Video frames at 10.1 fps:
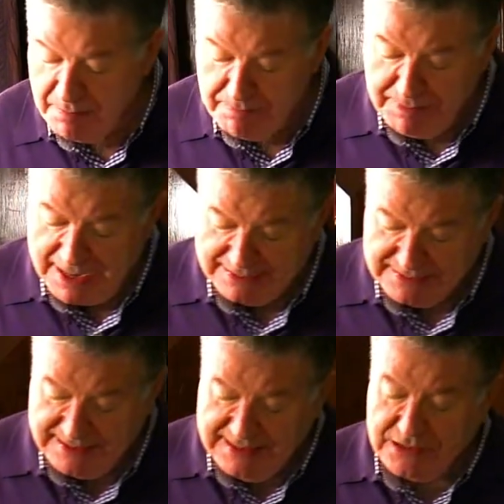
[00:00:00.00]

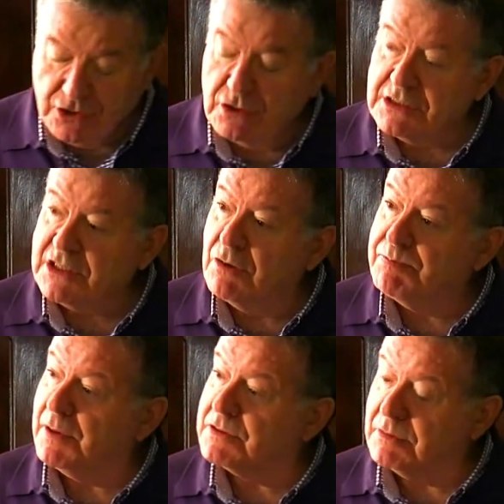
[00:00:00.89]
But it is also
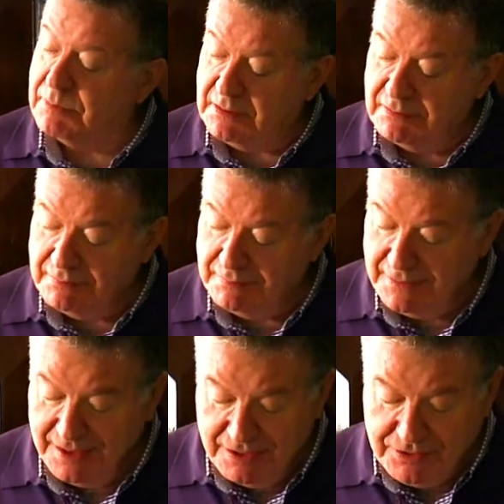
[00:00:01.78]
possible
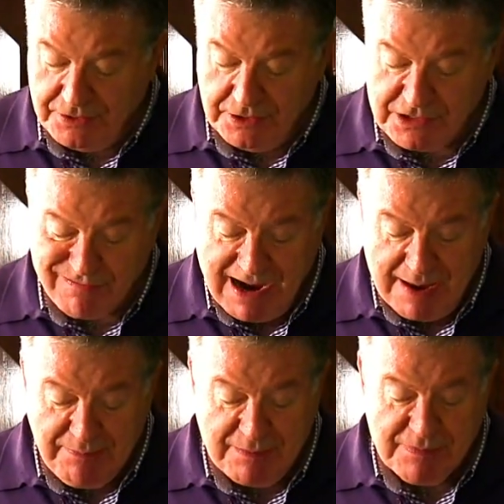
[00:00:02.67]
to
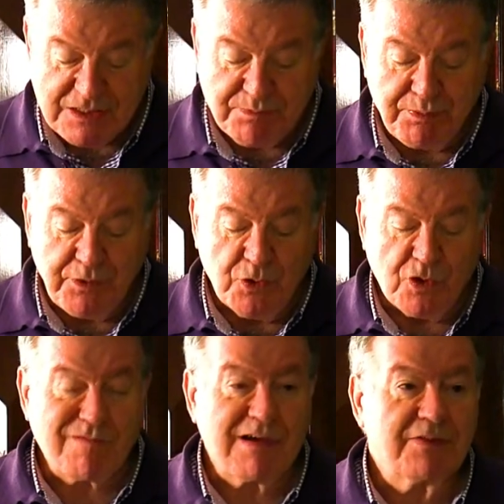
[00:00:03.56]
describe him as
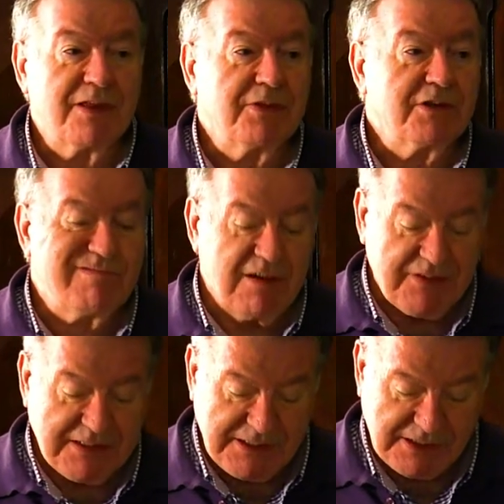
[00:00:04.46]
purer than the
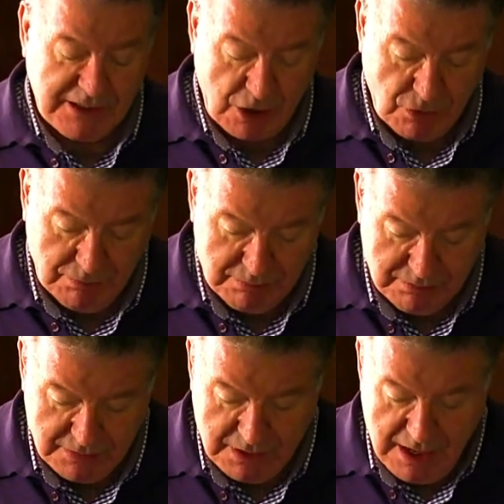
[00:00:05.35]
driven snow
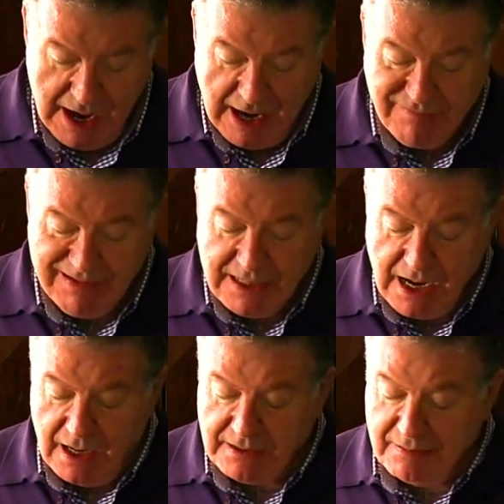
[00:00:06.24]
and
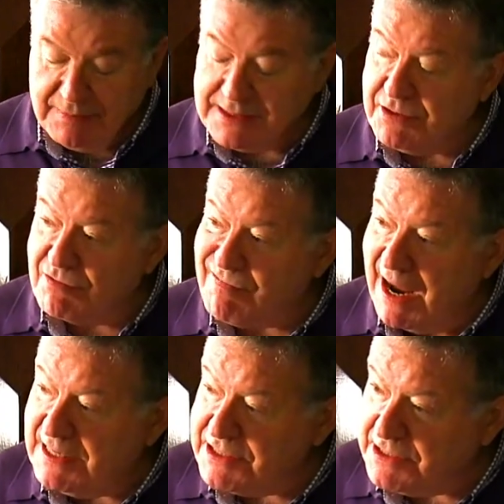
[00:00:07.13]
regard him as the
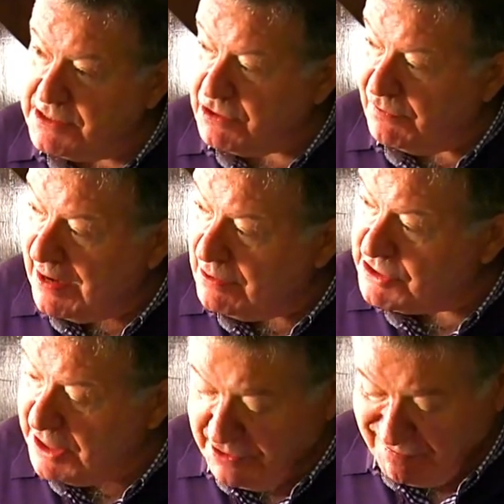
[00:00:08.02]
righteous of our
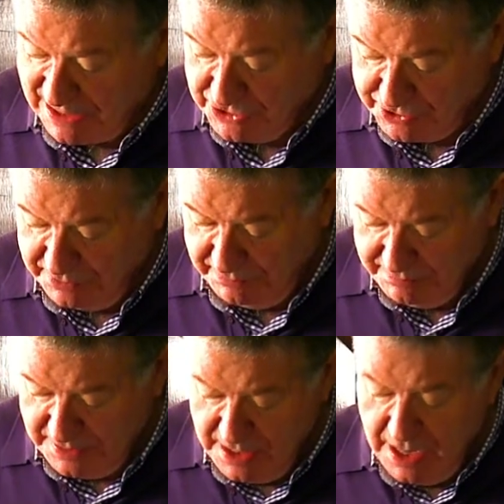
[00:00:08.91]
generation,
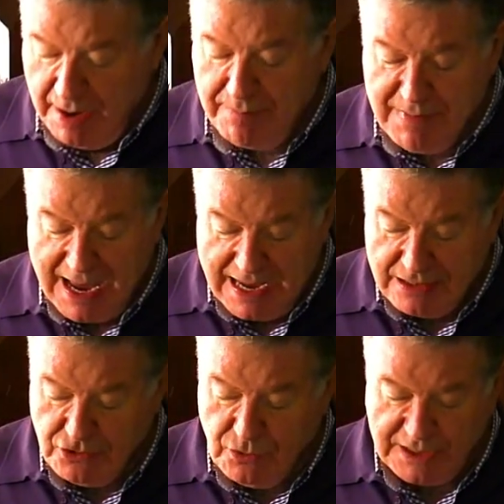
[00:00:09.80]
a
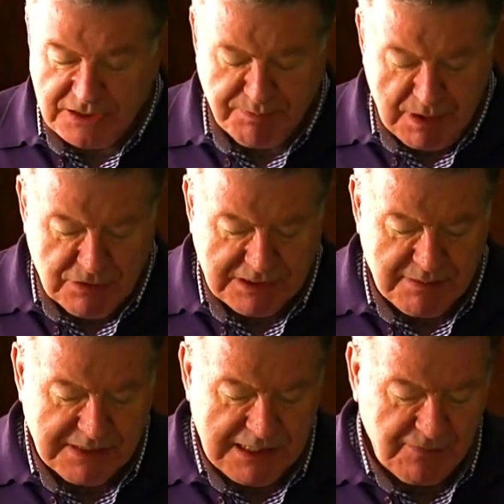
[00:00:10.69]
man who exposed
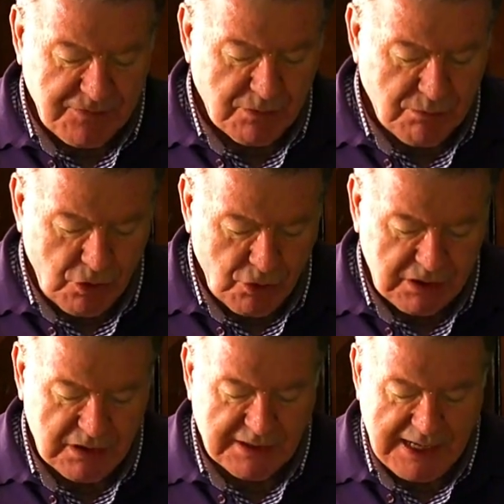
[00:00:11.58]
himself to
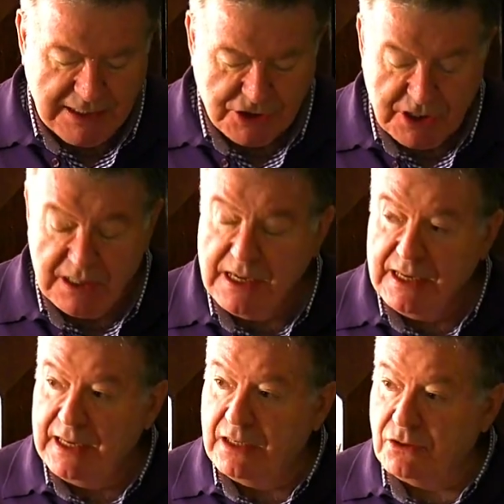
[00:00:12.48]
mortal danger
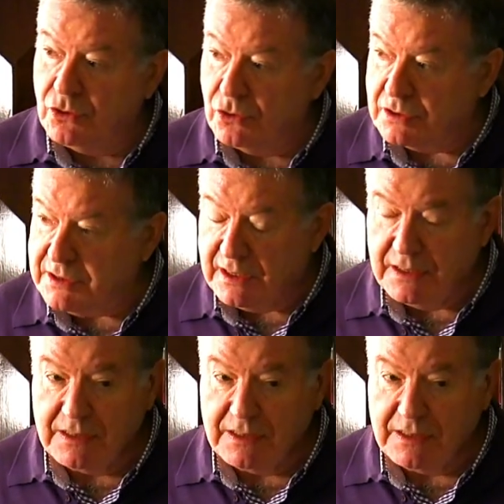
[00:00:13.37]
in order